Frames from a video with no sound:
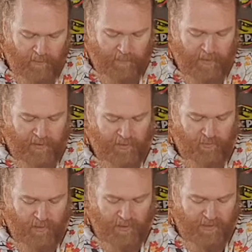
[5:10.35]

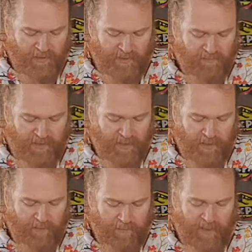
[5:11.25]
pasteurized, then
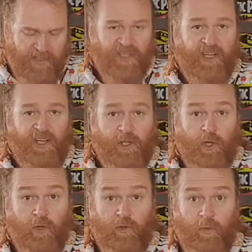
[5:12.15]
they've basically
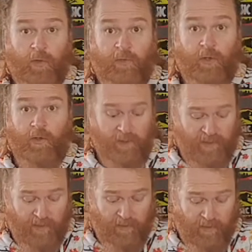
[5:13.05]
cooked all of the goodness
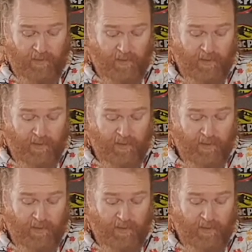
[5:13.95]
out of it.